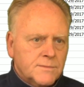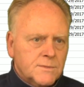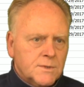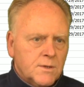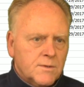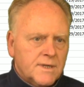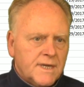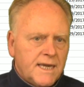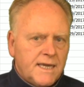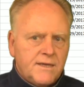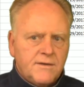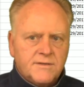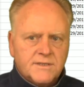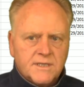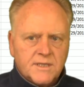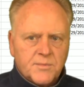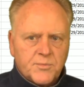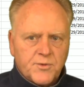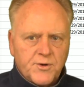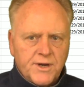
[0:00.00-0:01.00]
Okay, using
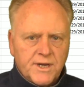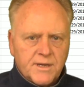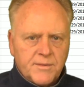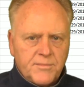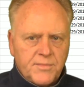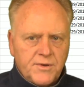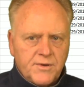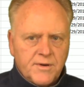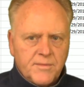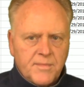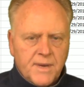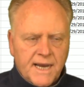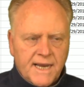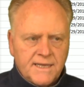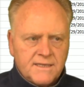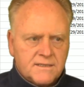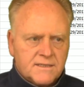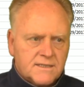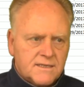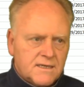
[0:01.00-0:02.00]
the pre-computed buy
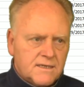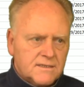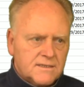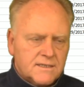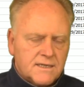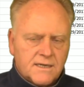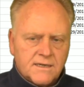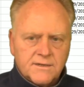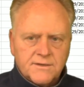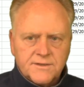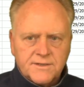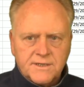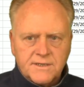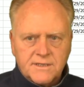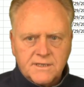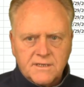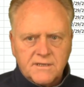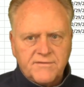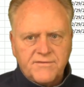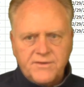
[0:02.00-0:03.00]
and sell signals
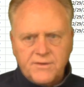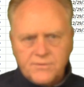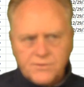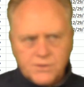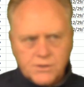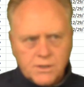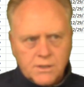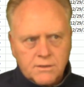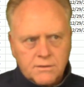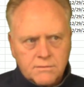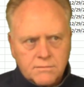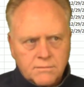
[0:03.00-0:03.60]
into the future.